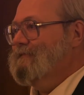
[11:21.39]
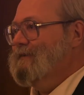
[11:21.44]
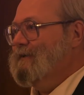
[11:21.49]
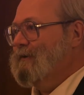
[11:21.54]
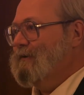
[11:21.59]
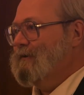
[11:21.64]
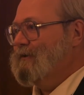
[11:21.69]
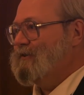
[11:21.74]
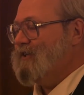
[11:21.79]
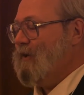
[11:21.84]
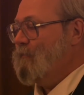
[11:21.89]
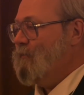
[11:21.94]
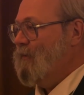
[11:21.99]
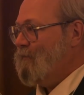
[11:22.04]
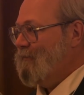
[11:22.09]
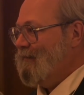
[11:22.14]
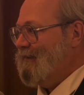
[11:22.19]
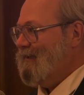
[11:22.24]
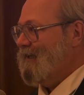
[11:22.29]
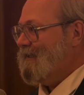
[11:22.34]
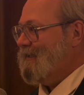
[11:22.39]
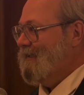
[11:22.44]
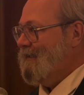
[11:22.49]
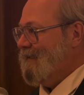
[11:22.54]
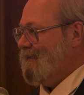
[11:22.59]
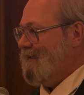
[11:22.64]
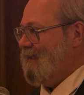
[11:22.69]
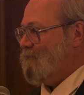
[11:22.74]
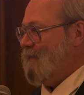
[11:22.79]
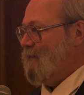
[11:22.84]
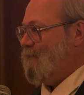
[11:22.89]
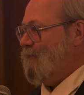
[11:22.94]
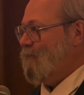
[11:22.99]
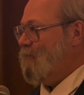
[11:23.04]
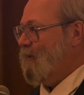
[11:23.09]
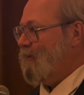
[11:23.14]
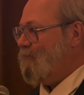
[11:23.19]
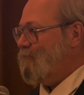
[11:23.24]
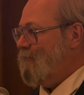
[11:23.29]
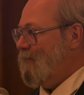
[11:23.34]
They're somewhat reluctant to let people
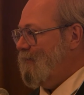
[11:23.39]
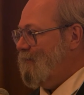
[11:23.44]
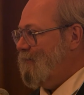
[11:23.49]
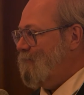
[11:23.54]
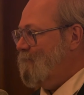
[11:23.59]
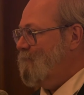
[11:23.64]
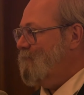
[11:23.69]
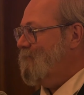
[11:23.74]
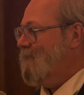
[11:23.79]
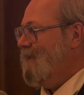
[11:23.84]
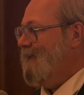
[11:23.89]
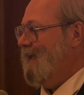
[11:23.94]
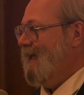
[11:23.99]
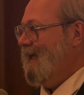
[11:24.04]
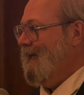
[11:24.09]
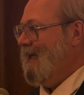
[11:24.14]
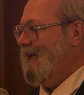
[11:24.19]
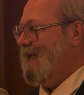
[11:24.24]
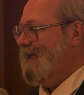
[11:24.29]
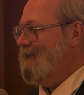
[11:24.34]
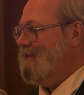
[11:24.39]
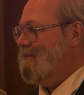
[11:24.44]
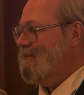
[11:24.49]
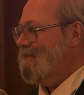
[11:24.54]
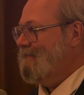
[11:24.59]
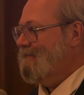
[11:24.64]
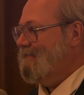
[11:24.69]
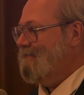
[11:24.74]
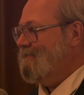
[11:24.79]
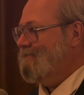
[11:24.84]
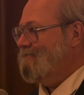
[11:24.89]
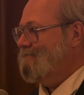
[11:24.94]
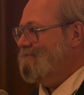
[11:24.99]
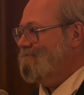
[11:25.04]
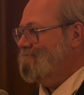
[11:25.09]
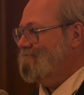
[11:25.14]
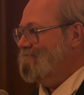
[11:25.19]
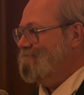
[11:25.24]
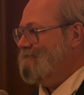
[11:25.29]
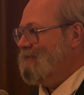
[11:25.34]
work from home, and
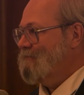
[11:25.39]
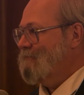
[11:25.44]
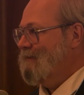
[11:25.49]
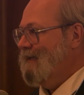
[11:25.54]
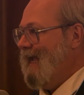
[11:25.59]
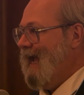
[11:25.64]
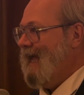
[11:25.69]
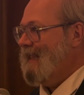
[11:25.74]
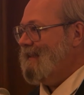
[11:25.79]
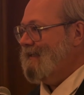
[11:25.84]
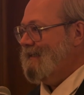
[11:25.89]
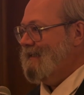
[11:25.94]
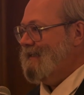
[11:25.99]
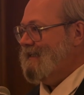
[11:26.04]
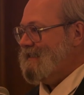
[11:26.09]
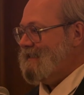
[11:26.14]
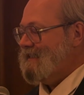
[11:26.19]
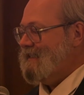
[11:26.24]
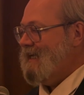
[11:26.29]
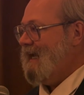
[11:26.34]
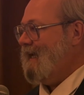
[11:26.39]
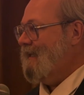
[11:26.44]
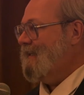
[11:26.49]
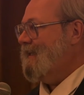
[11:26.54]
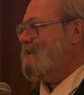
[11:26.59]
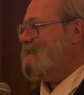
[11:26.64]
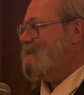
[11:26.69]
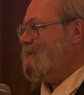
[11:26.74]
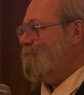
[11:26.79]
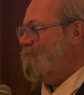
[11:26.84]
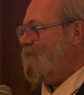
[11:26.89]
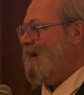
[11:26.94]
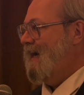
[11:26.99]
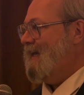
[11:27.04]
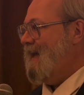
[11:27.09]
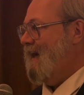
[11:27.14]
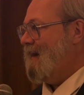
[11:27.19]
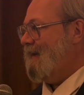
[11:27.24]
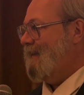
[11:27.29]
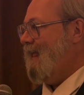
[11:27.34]
the reality is tech lets them
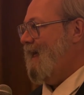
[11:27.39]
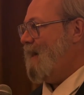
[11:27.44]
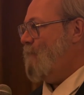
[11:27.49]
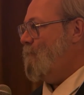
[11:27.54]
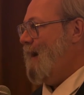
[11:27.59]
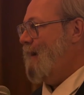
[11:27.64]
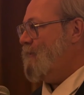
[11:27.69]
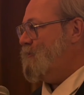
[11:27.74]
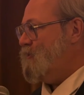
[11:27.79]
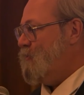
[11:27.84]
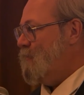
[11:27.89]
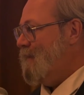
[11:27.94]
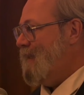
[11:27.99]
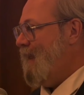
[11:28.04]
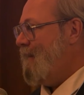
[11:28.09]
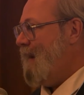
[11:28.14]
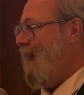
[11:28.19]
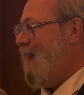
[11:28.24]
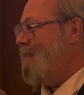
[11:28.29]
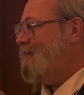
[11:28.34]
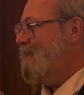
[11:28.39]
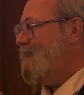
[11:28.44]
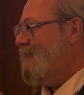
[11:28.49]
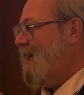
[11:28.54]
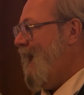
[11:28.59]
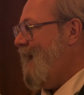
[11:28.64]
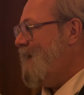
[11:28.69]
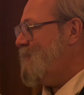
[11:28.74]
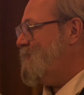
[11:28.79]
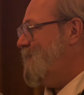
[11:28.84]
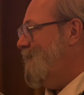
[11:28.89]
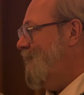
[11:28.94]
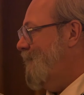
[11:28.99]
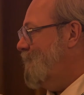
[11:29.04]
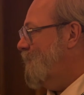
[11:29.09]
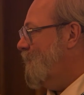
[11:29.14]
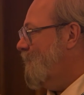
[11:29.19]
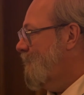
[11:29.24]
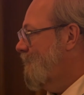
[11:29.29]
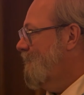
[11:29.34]
find out a lot about you without having to actually
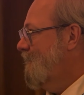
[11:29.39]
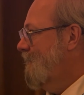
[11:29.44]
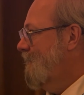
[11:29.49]
ever